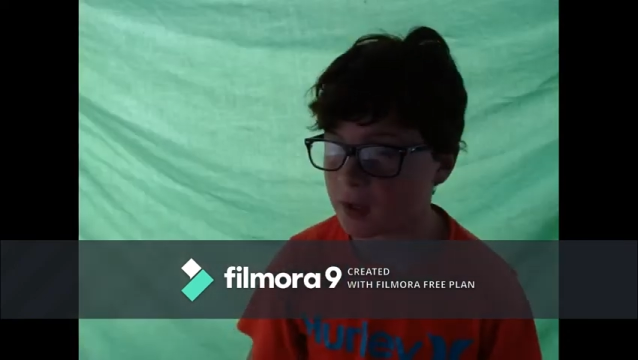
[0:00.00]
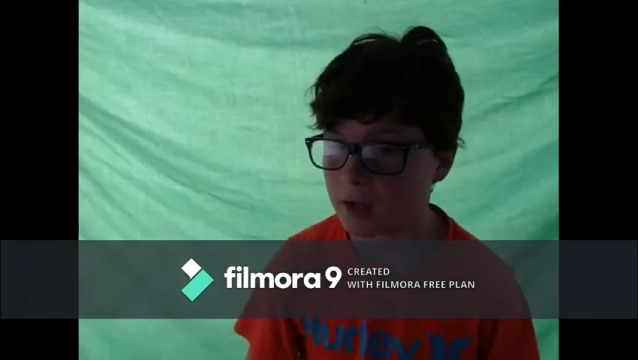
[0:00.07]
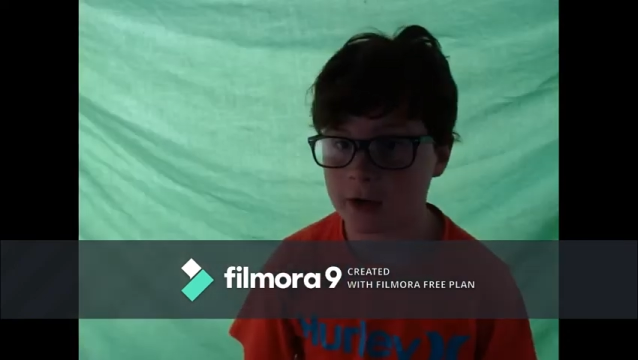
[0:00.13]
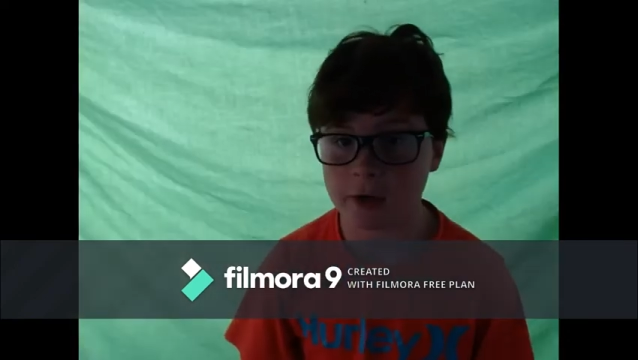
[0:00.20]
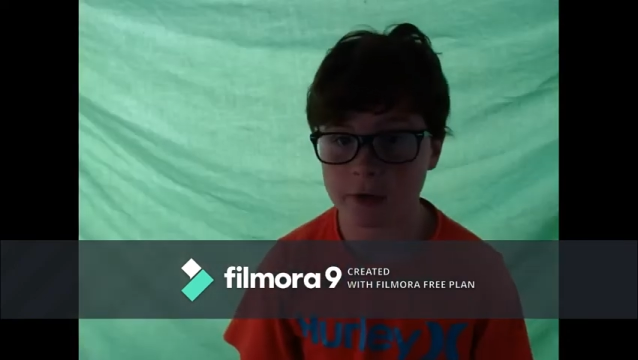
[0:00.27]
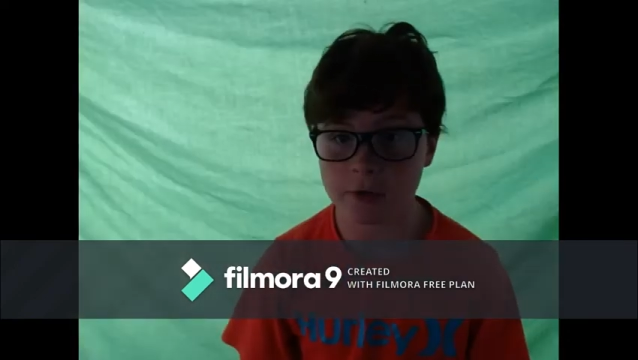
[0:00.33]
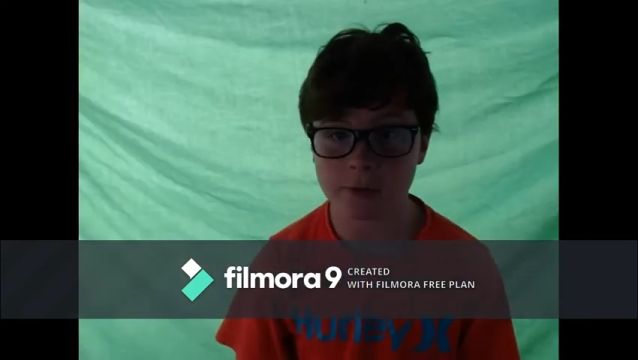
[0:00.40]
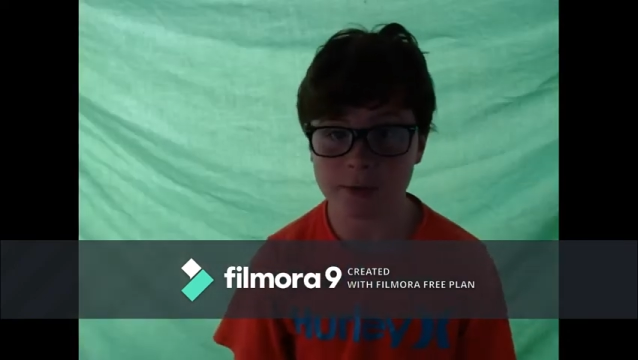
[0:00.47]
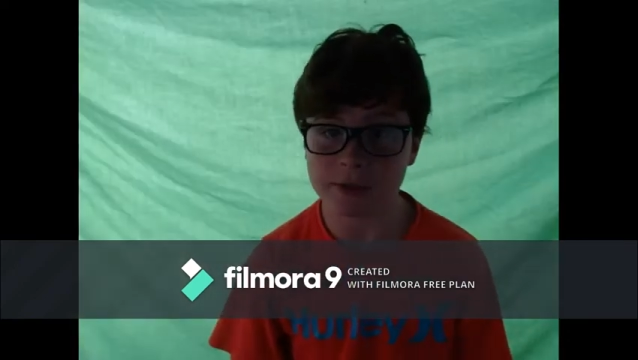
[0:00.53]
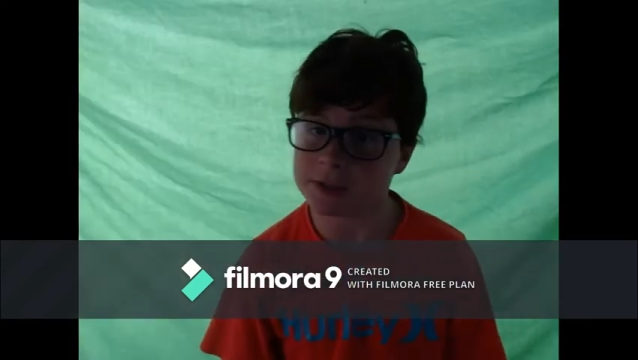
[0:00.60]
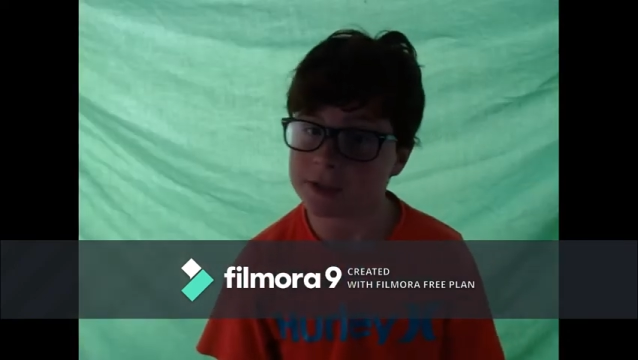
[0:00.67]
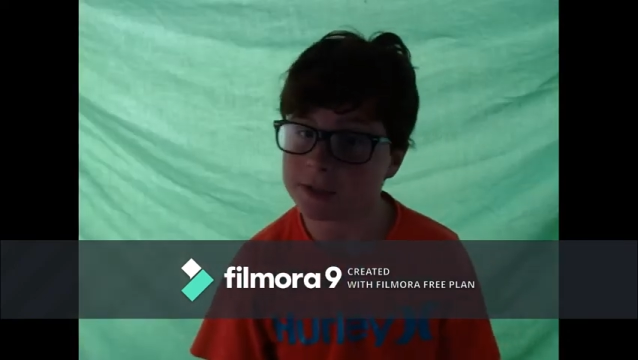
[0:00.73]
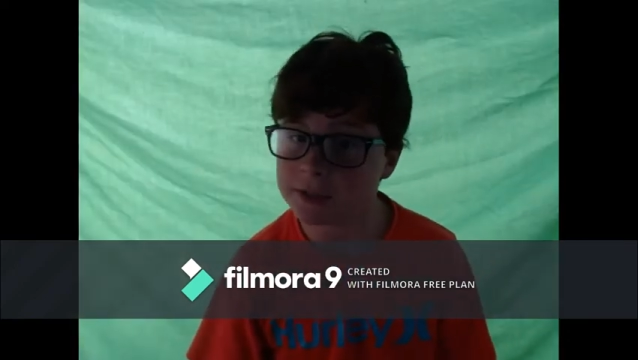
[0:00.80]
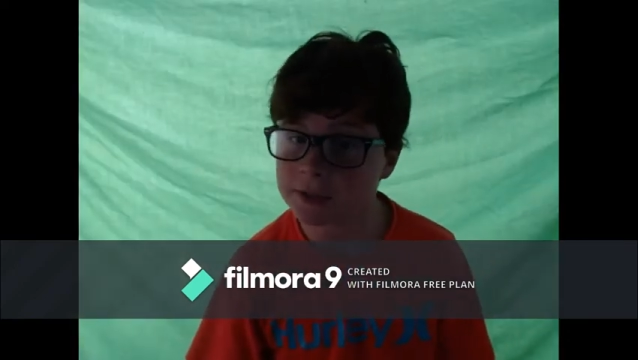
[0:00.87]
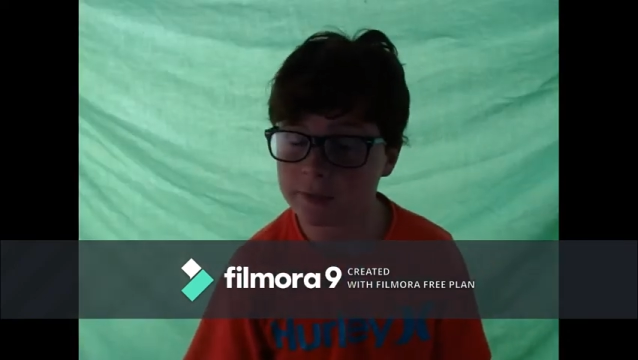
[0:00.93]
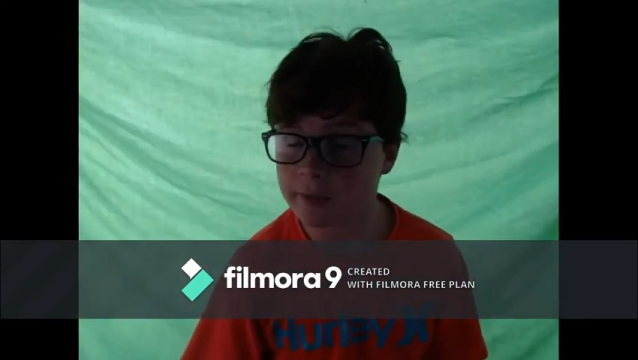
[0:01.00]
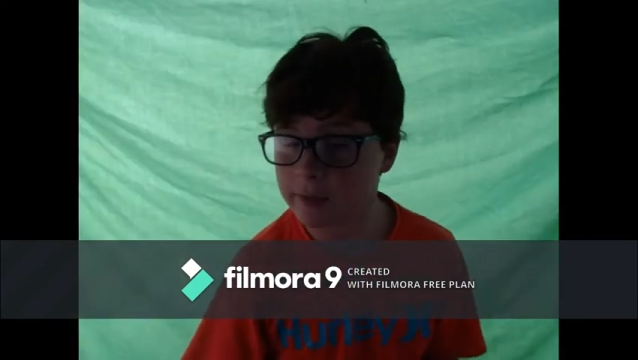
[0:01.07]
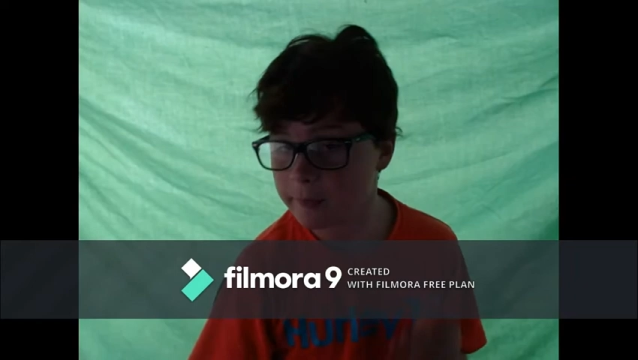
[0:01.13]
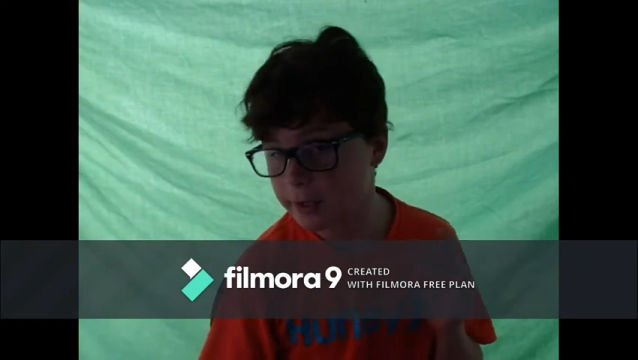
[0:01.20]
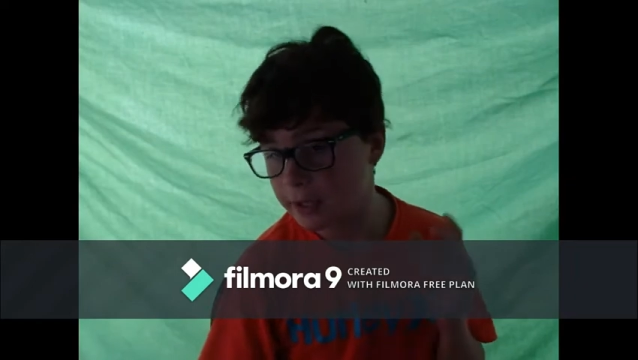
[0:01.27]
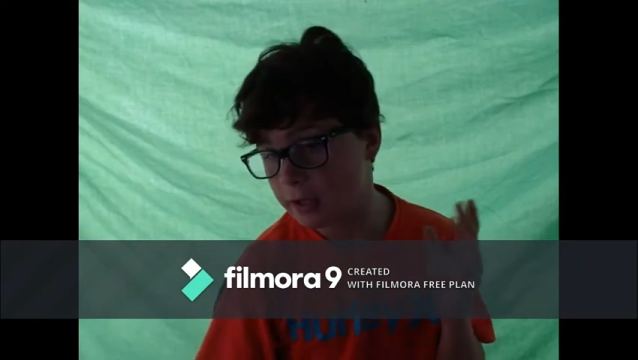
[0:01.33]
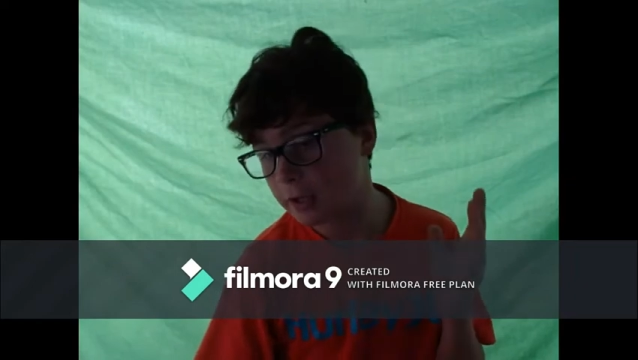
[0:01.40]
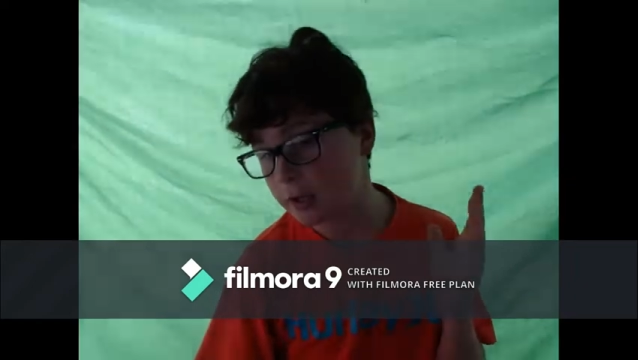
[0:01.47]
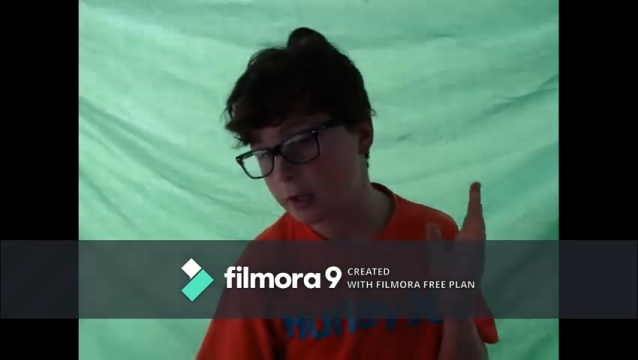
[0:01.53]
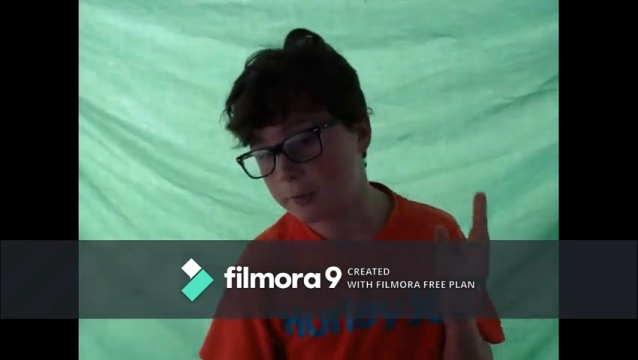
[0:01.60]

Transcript: Another question is, when am I gonna